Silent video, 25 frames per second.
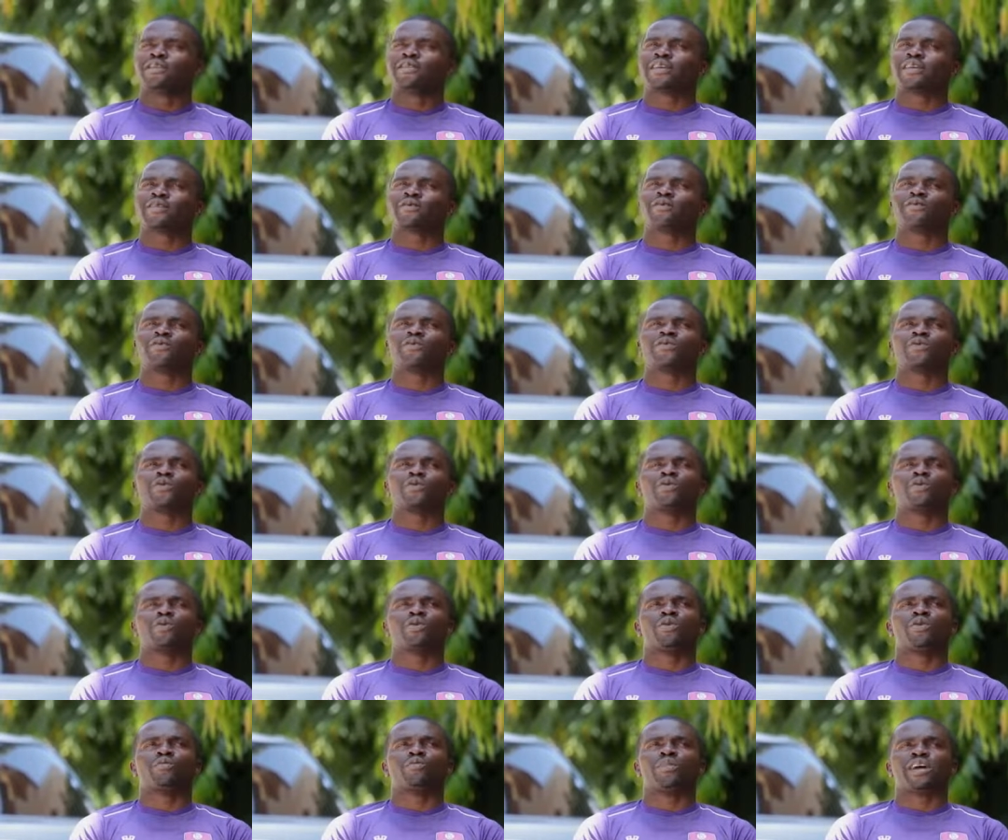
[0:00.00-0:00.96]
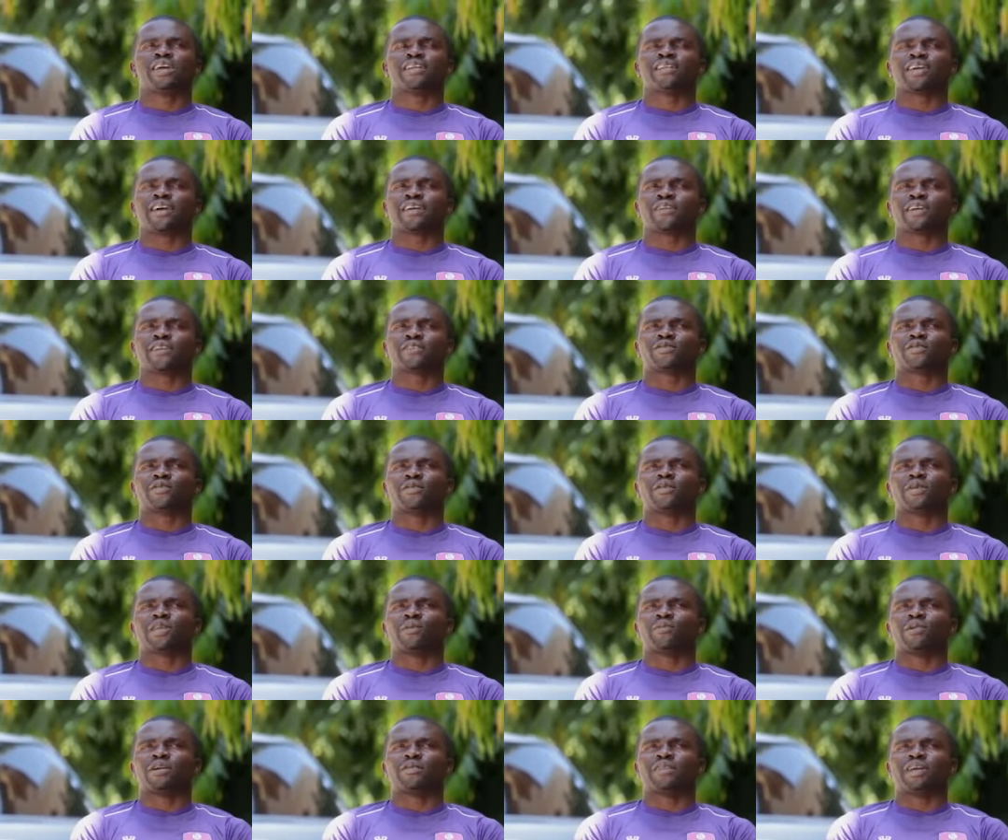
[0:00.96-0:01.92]
Thank you to my director,
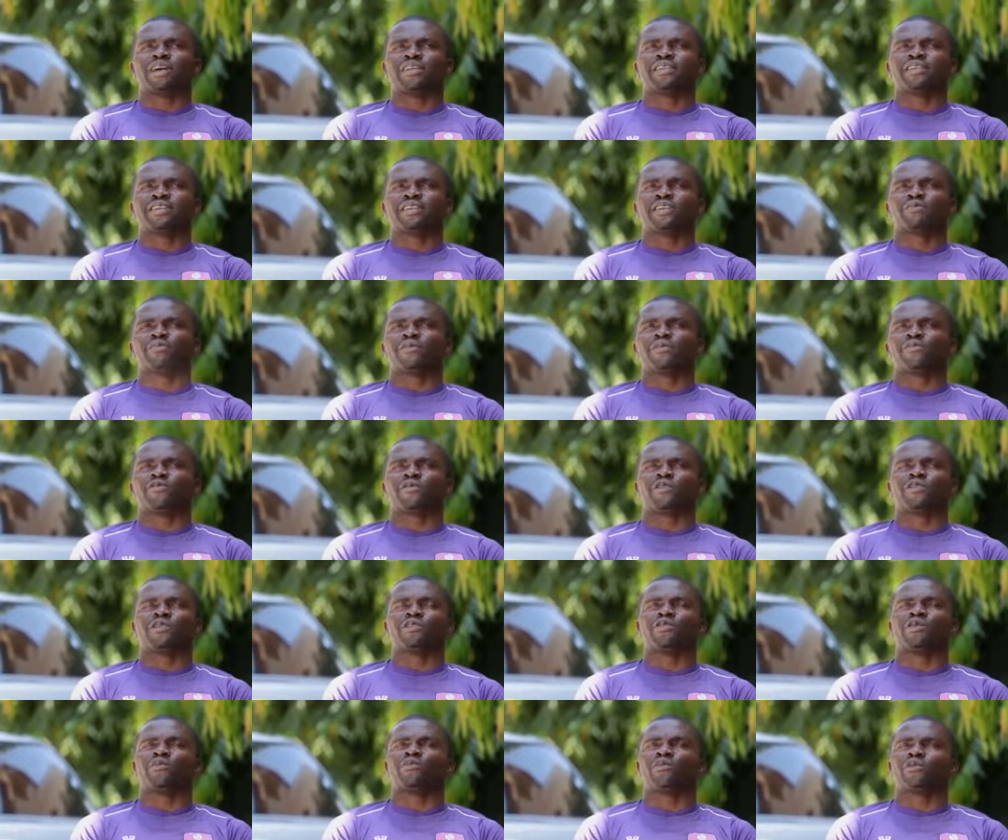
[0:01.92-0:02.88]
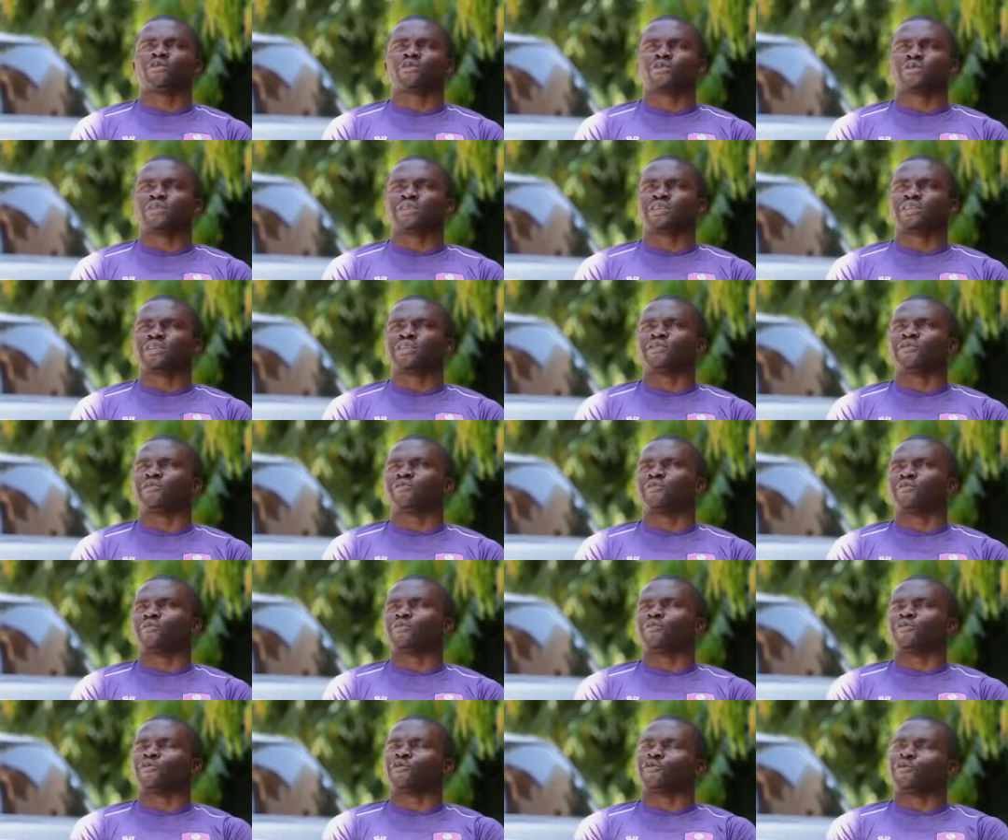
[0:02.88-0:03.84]
Emmanuel Adeyemi, for the opportunity,
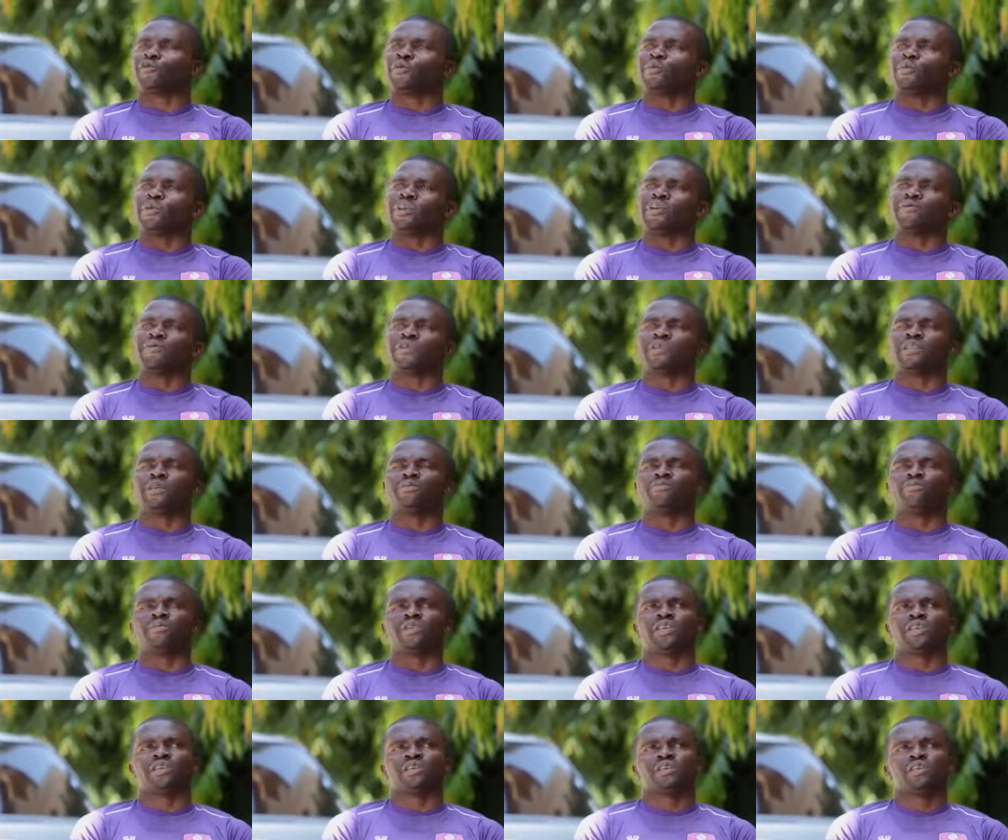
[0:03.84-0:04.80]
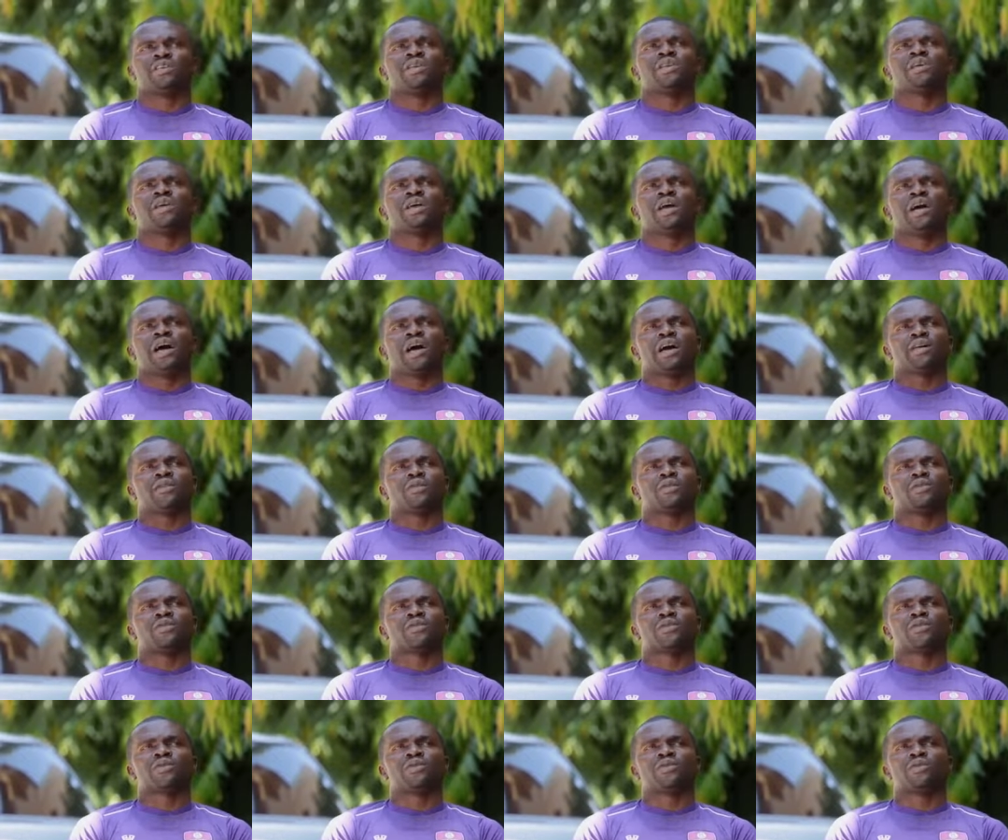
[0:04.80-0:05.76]
for, for believing in me, and
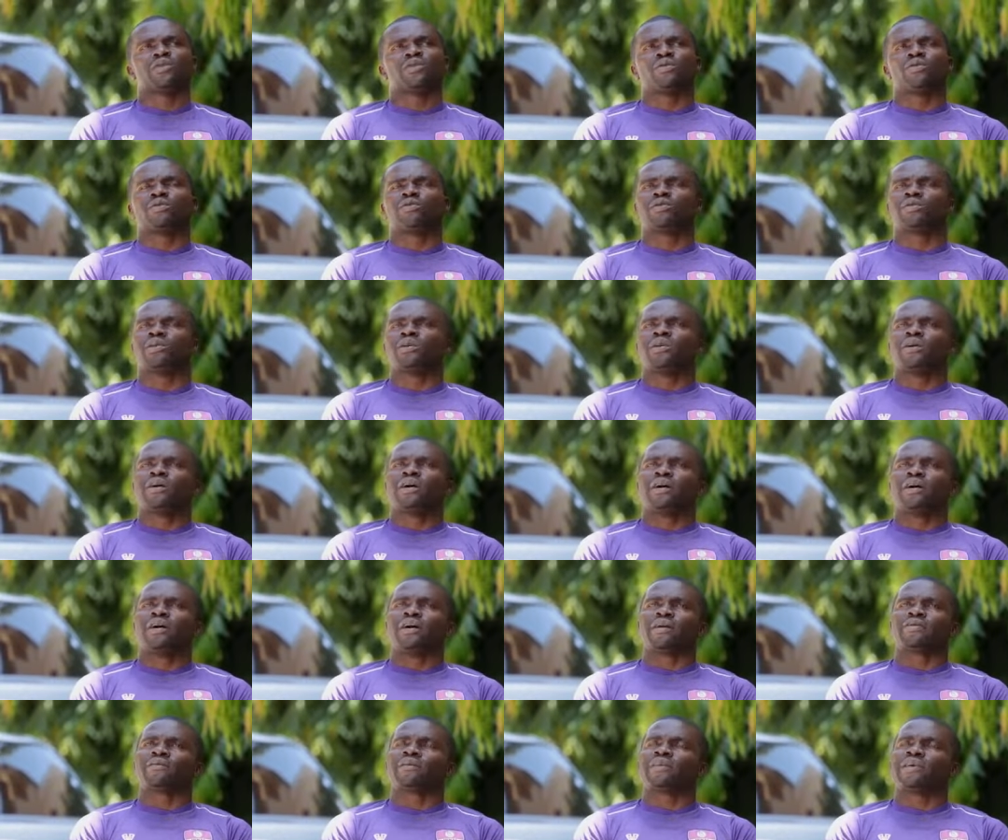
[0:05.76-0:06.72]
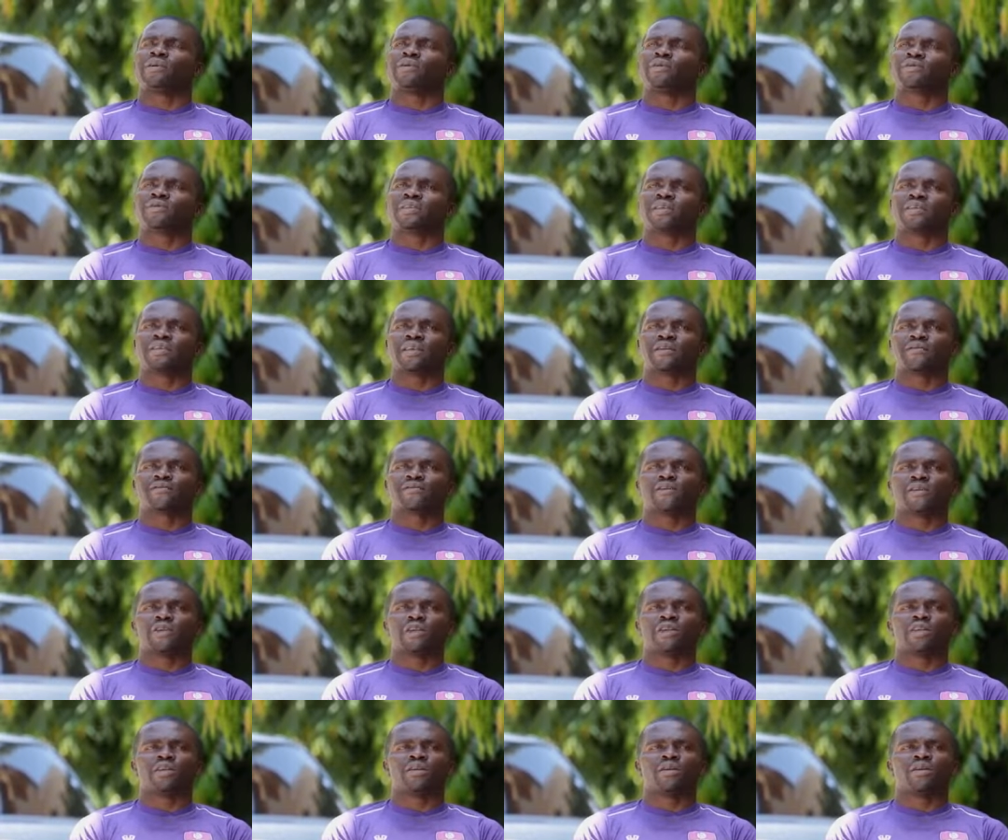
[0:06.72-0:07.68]
also uh, Lagos State
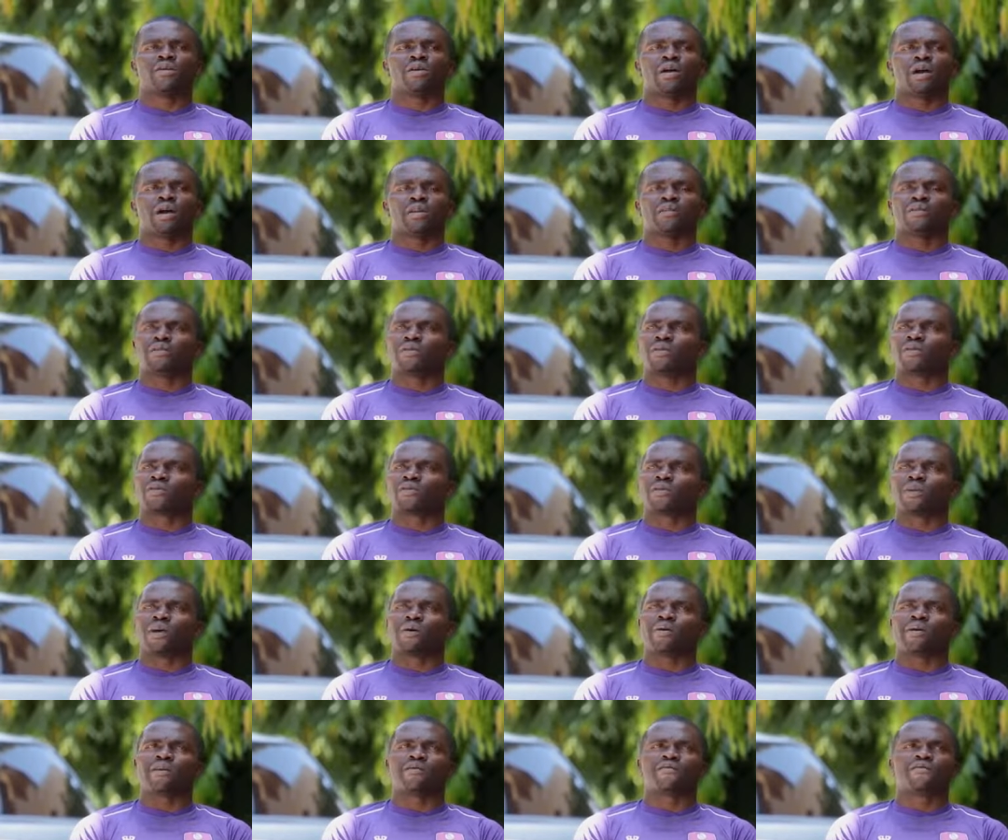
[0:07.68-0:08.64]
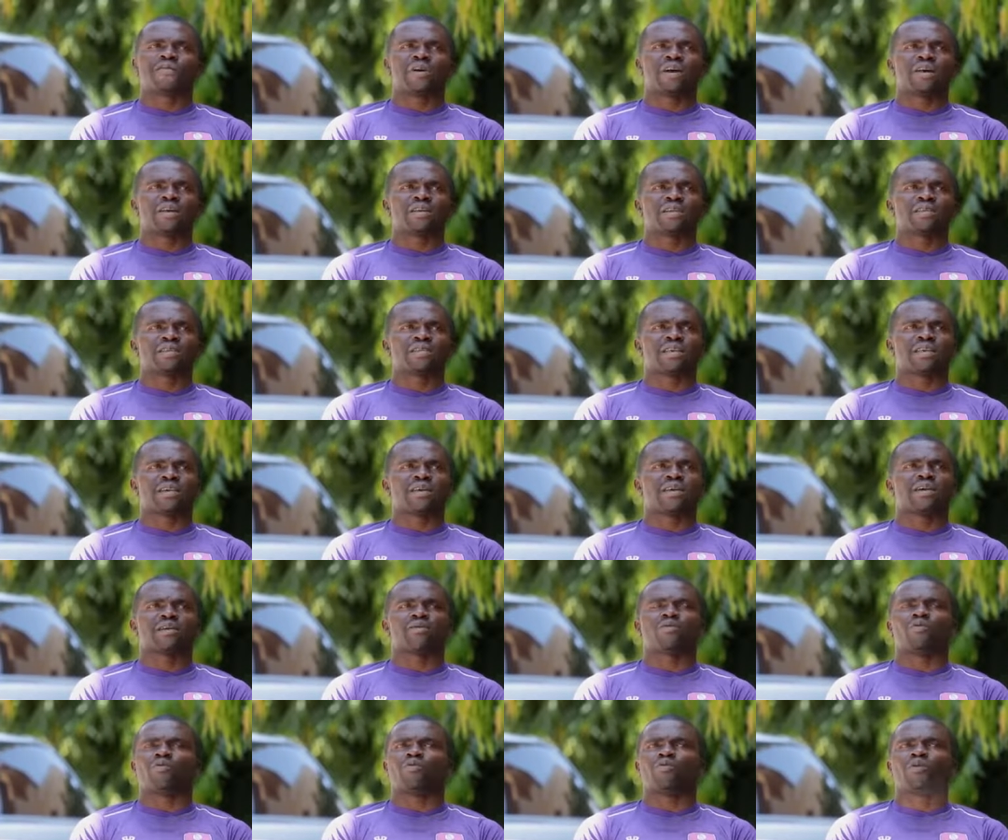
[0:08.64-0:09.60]
FA, and also our fans
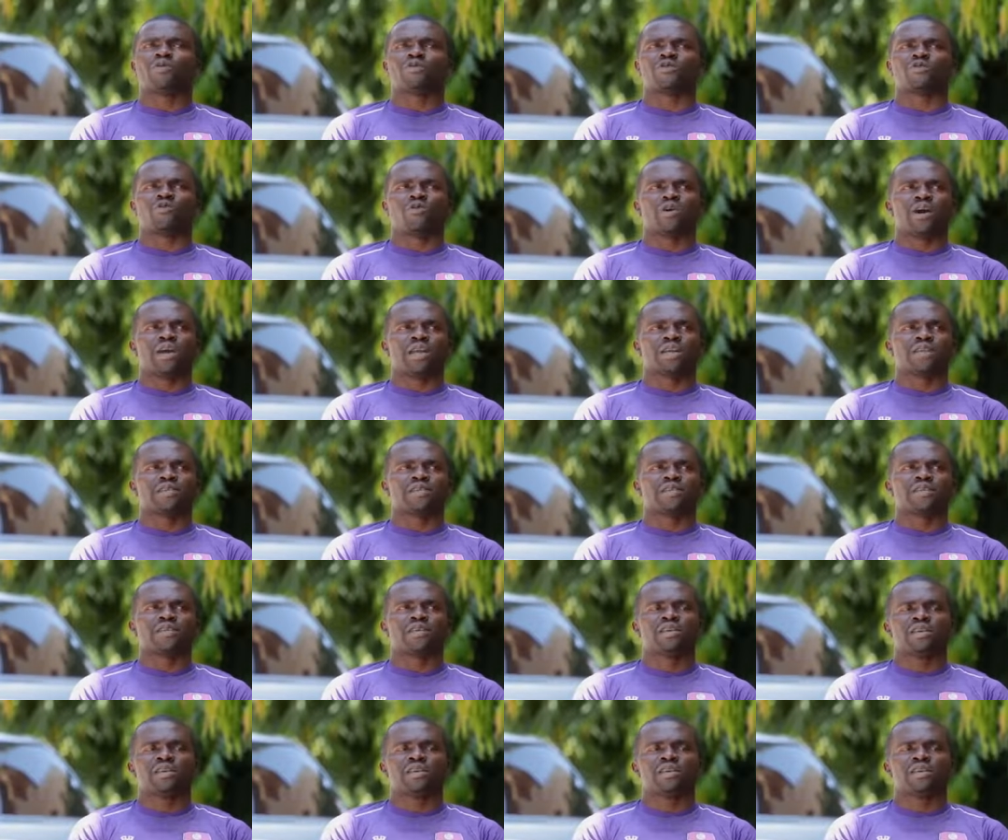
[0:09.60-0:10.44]
uh, worldwide,